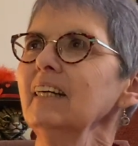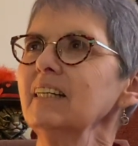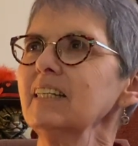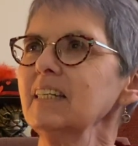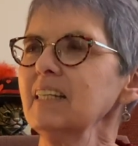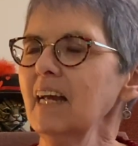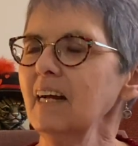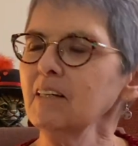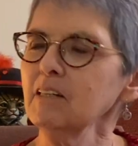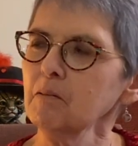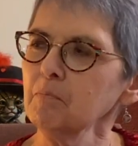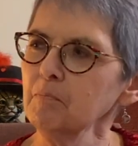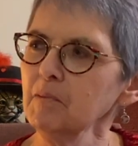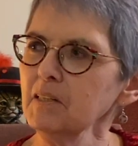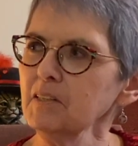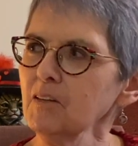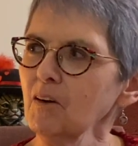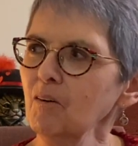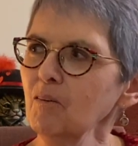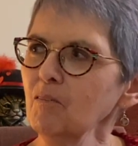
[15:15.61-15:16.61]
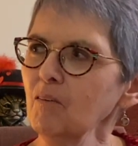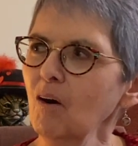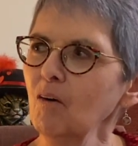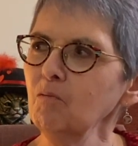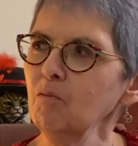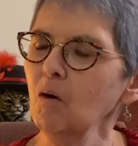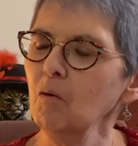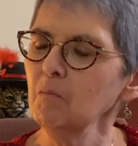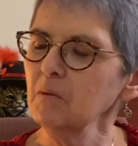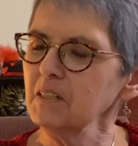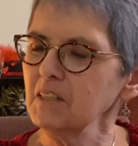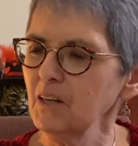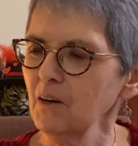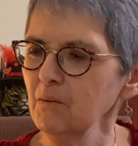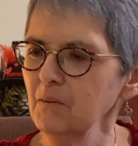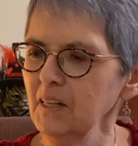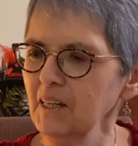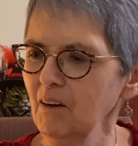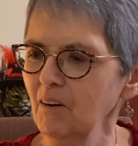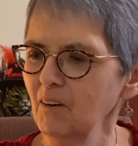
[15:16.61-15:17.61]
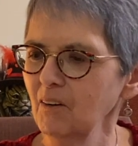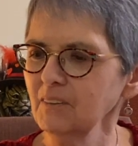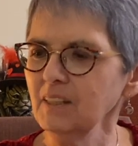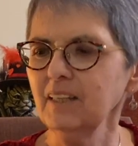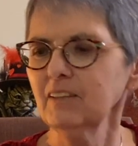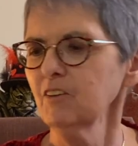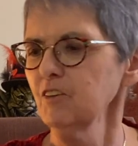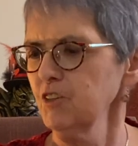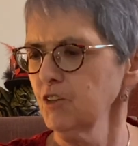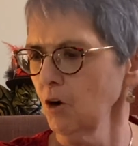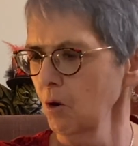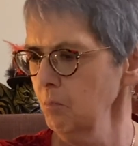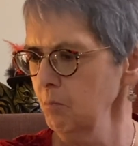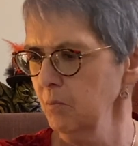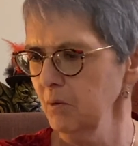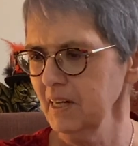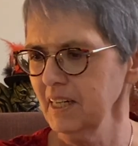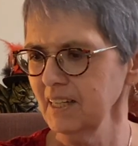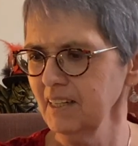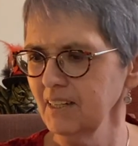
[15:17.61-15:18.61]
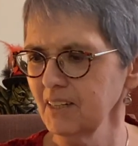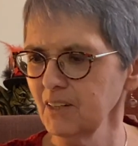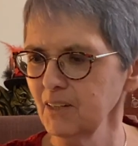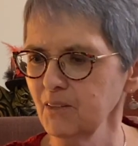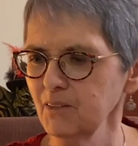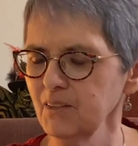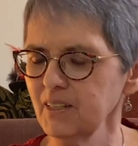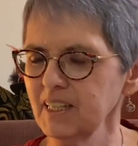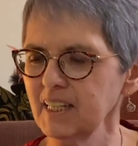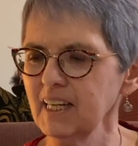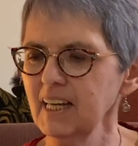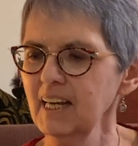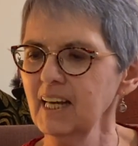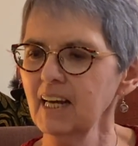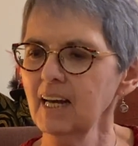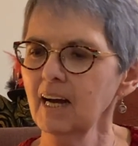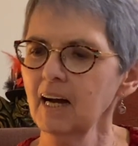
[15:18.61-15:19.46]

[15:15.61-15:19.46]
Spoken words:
excitement of what was going on in the shop windows.